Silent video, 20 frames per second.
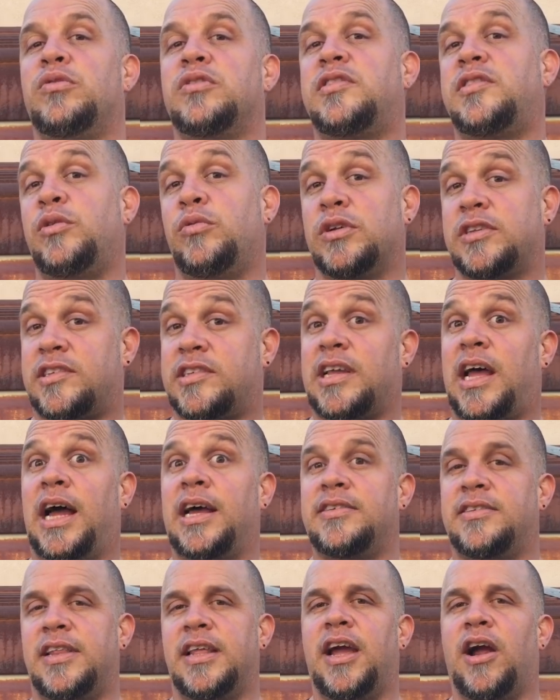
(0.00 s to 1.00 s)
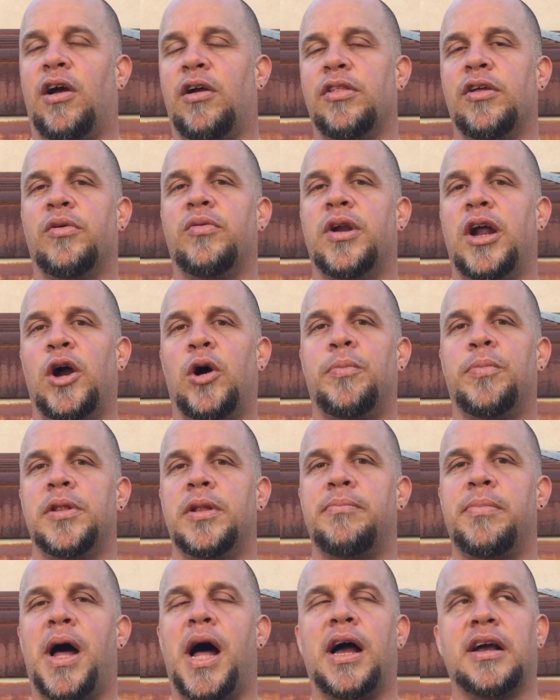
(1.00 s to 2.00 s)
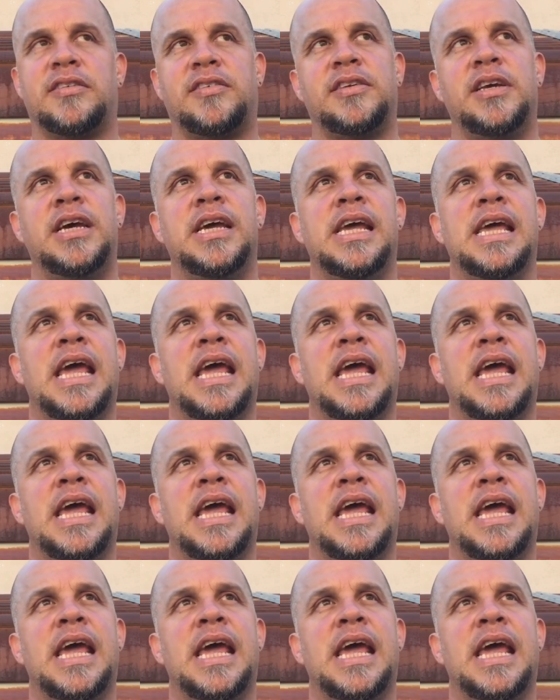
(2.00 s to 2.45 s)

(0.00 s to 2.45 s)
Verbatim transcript: We'll see what size they are though when I open the box.